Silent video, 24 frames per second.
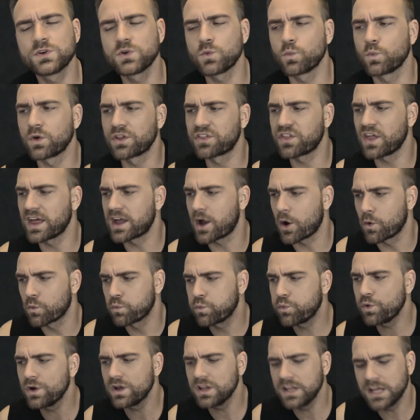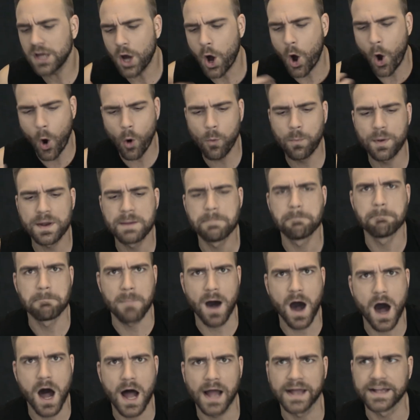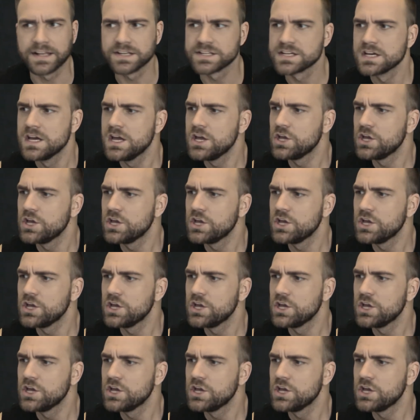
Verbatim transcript: it with like a really open mind.